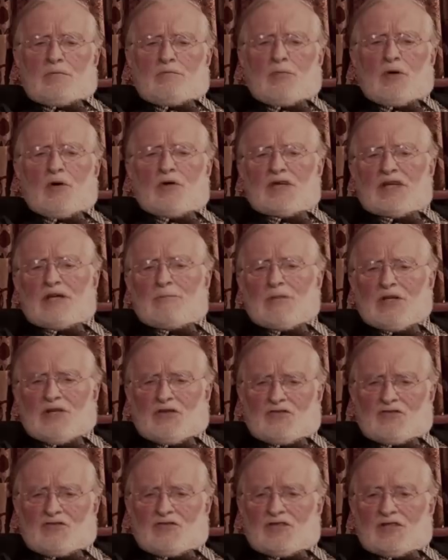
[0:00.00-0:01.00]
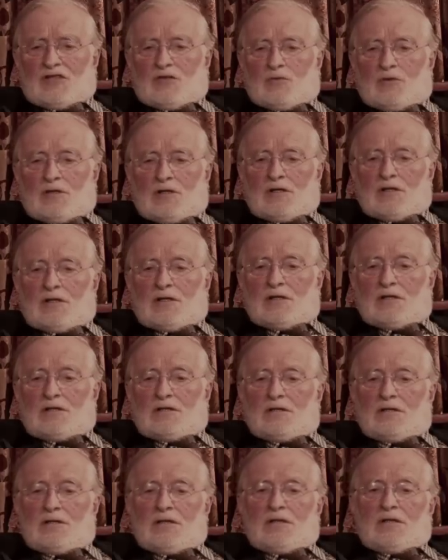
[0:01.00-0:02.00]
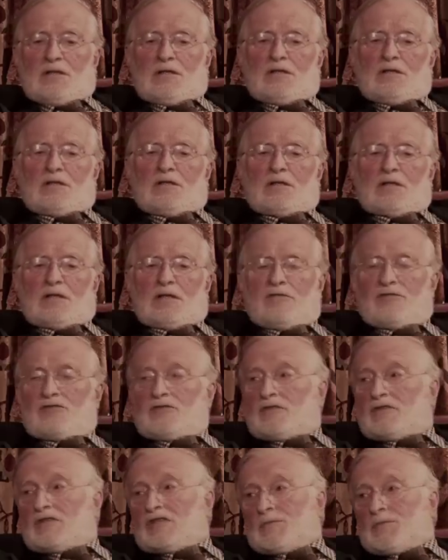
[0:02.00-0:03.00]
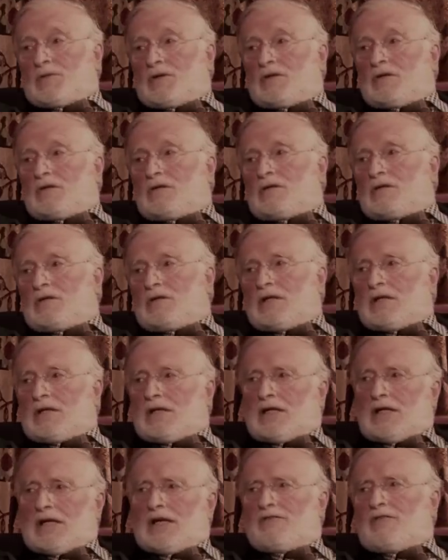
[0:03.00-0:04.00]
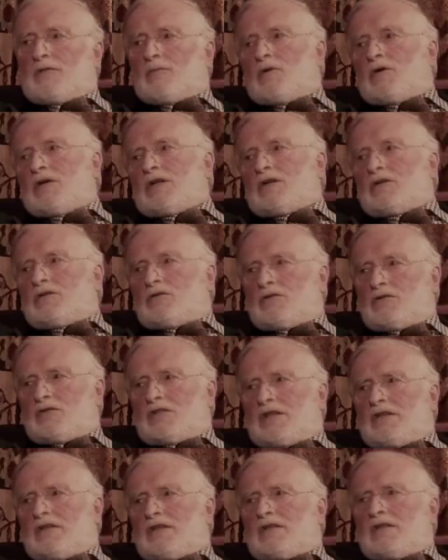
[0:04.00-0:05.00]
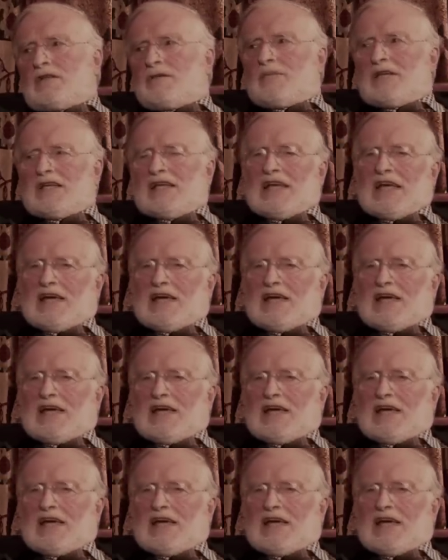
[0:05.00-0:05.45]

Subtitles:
body ministry, as it were. That the gifts of the Spirit, that everybody could do something. It didn't mean